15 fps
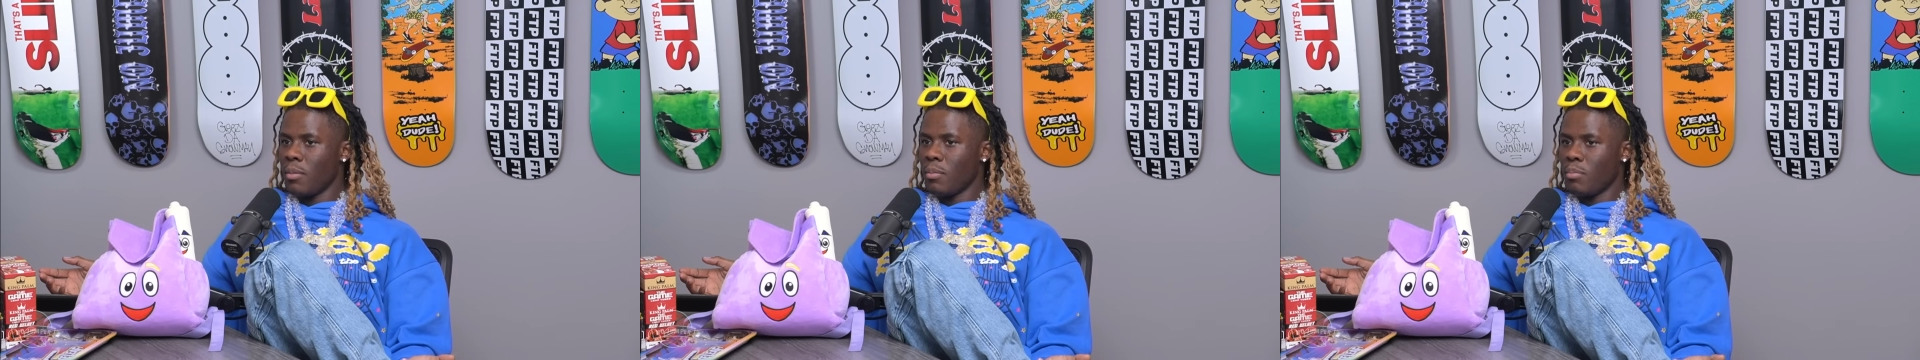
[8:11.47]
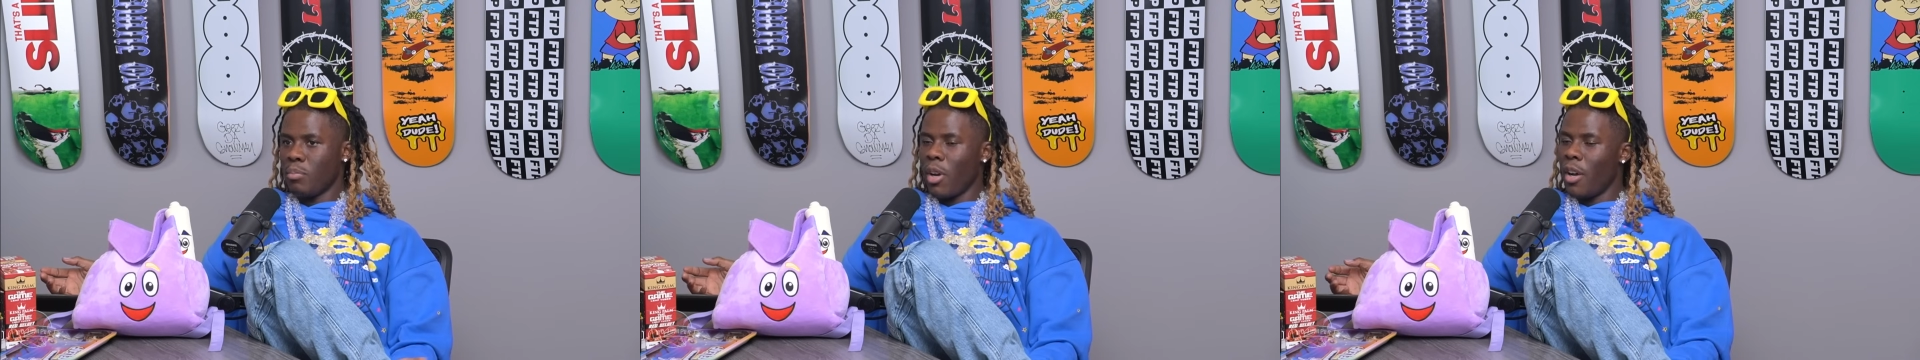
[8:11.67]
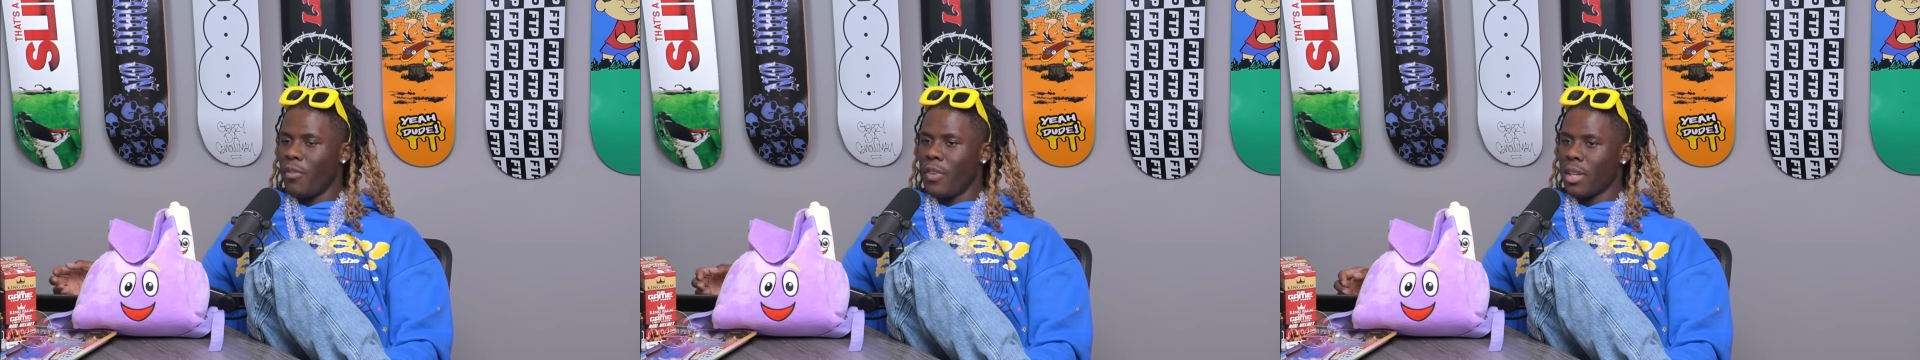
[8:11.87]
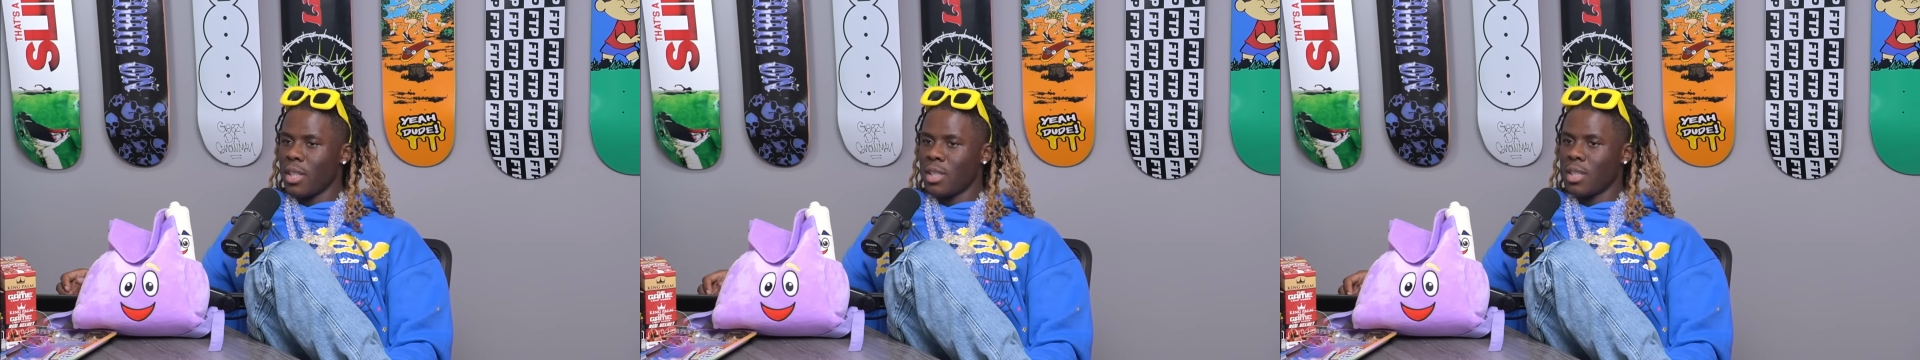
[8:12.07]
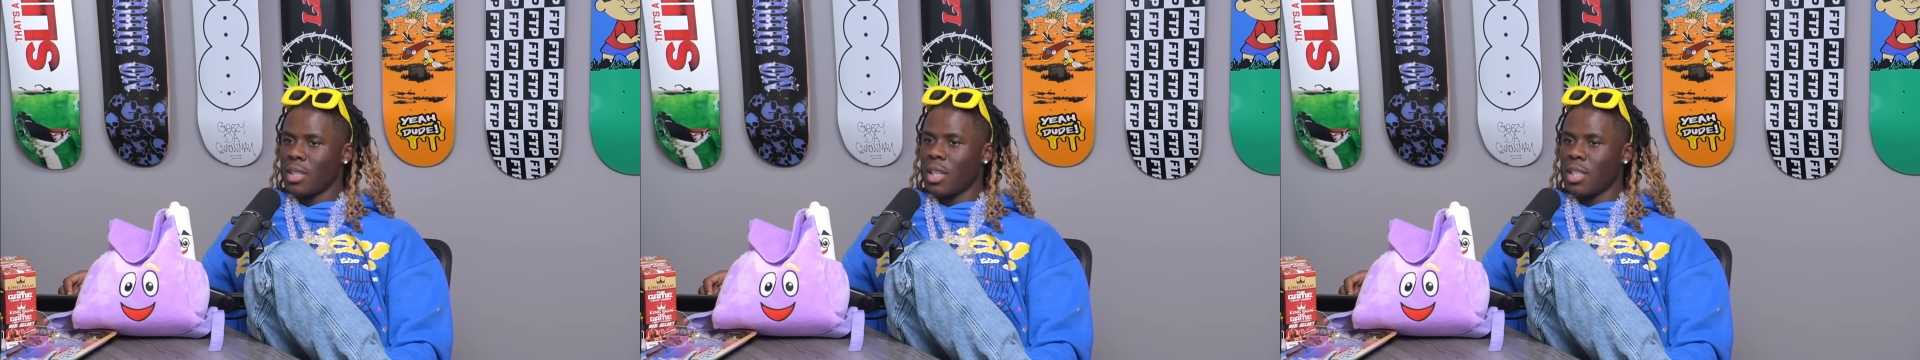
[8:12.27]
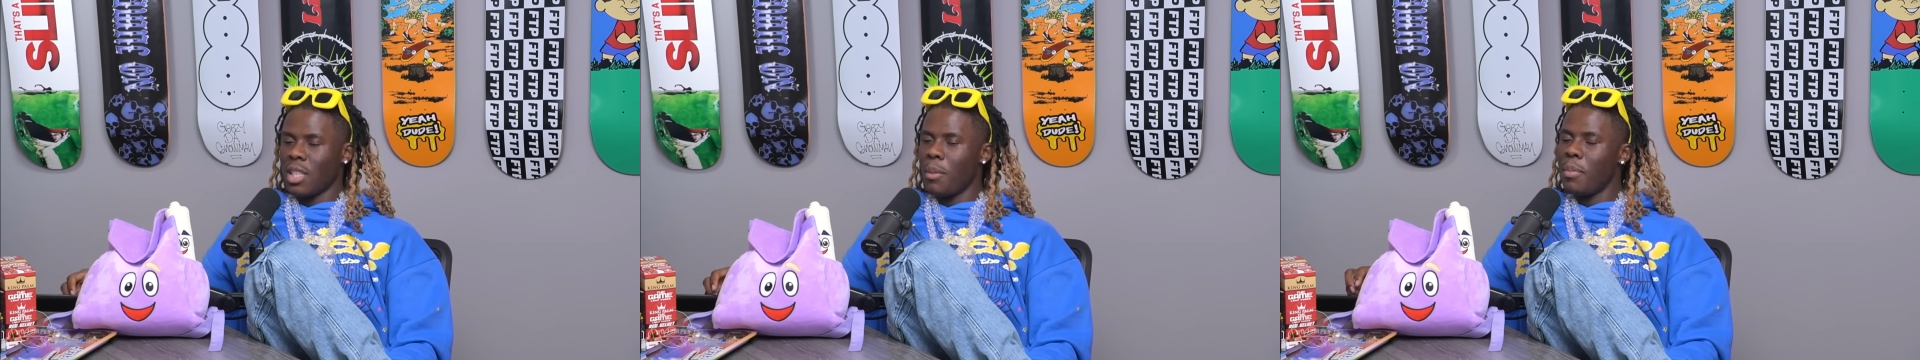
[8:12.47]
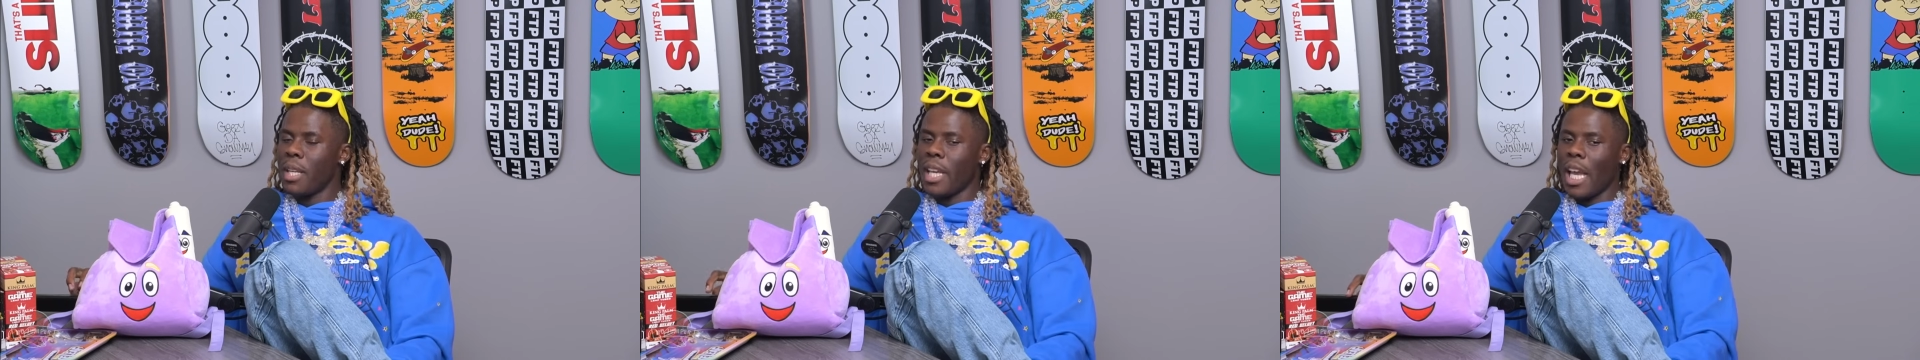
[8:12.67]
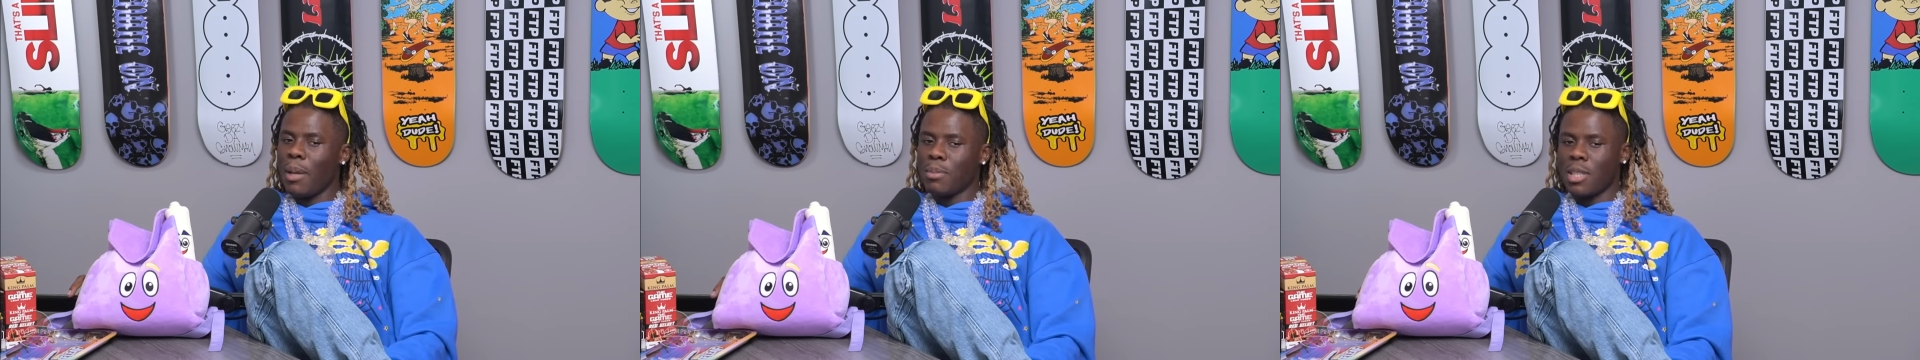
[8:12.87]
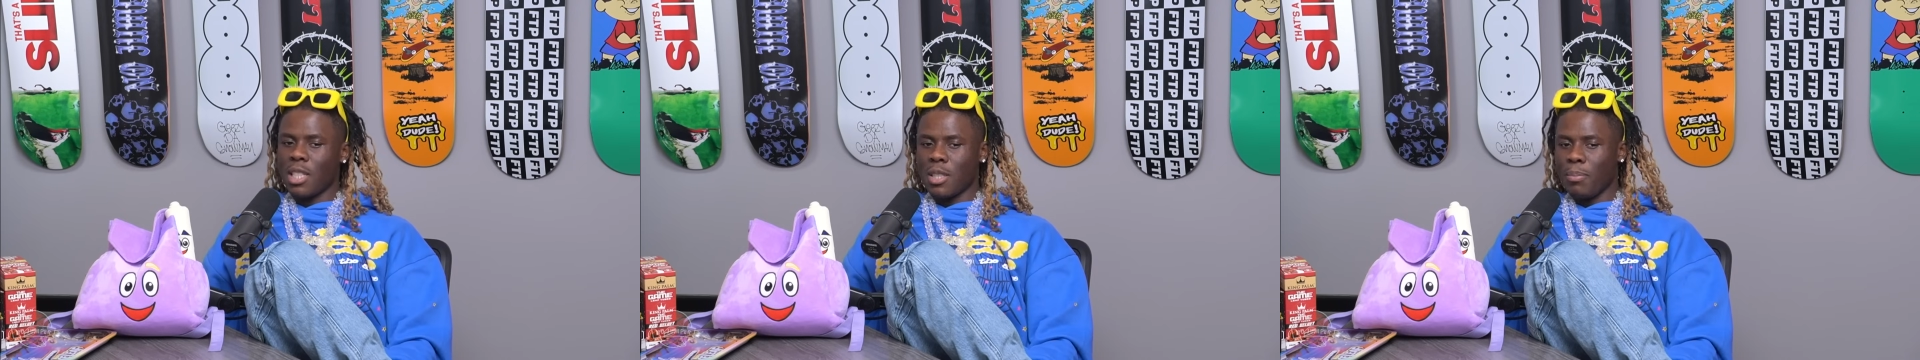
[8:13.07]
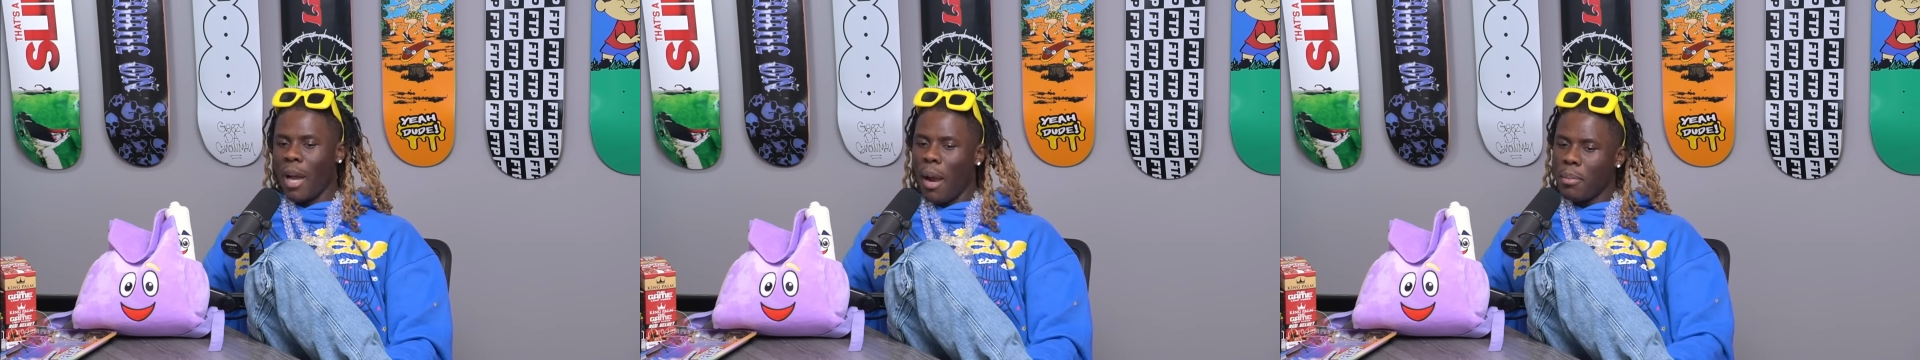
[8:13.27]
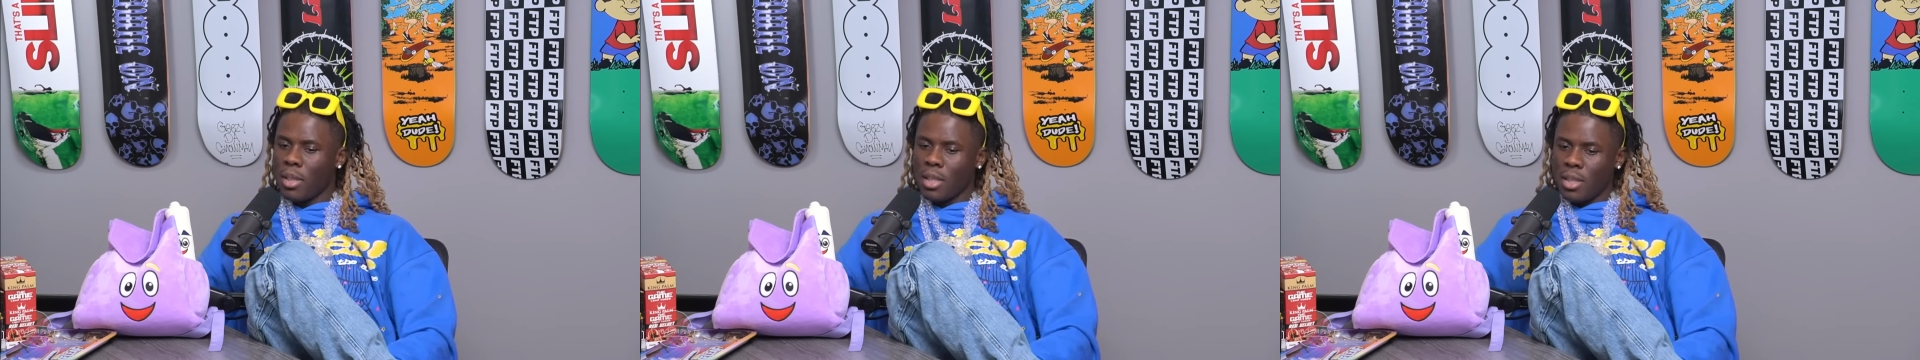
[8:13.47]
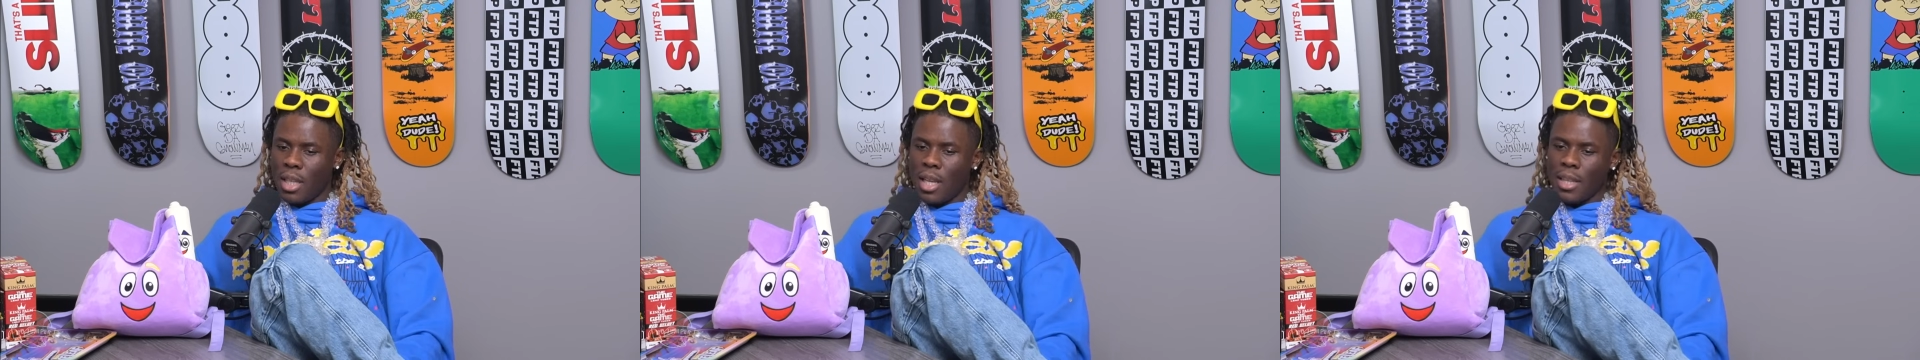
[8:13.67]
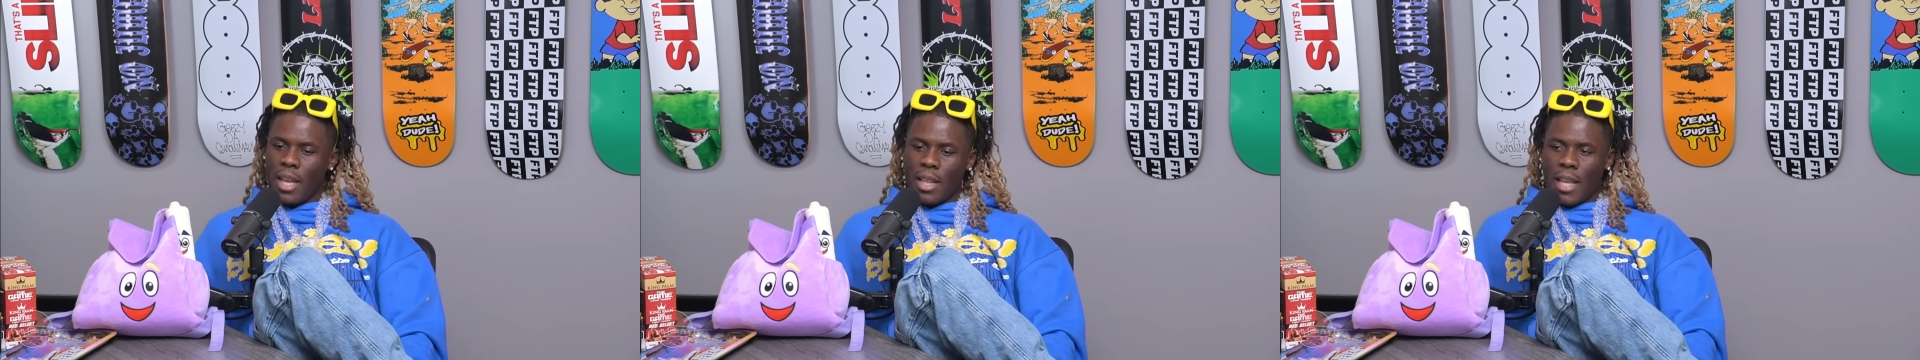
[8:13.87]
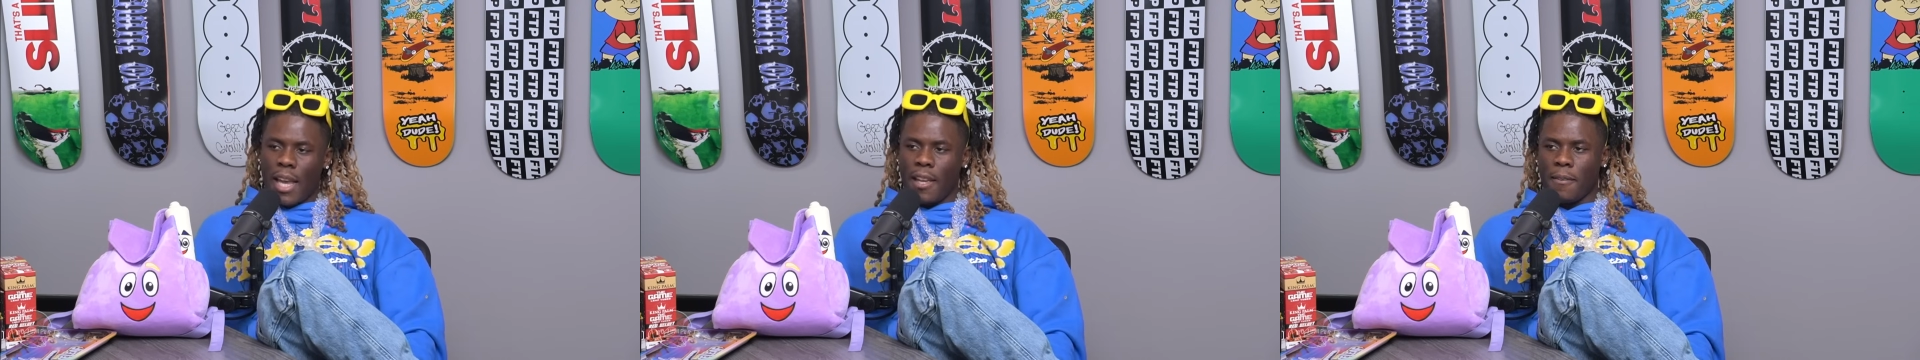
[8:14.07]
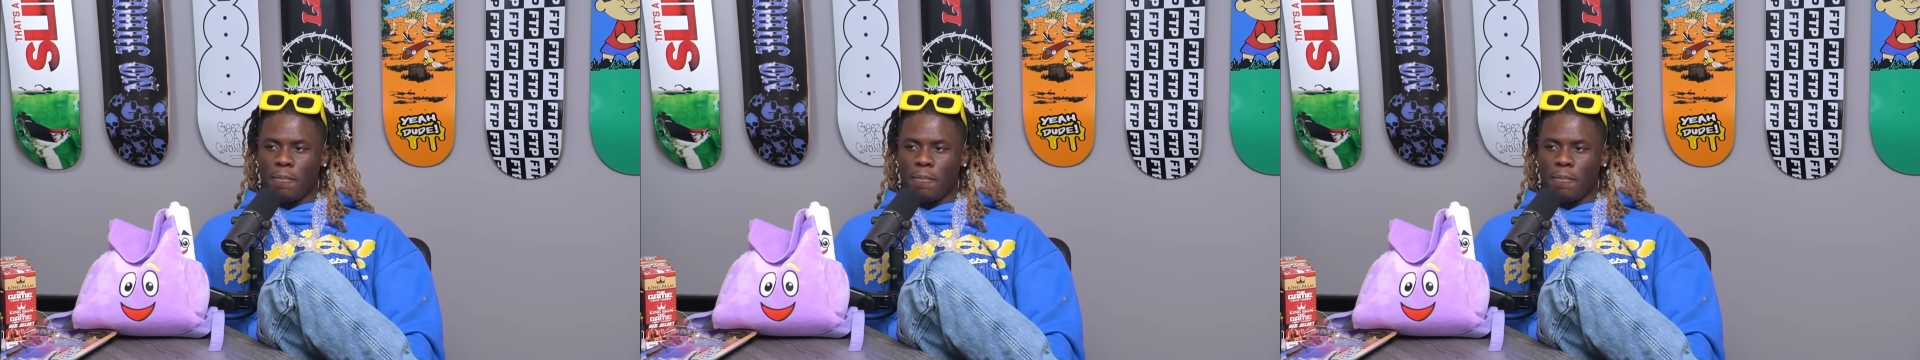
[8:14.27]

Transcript: motherfuckers, cause it became such a popular thing that like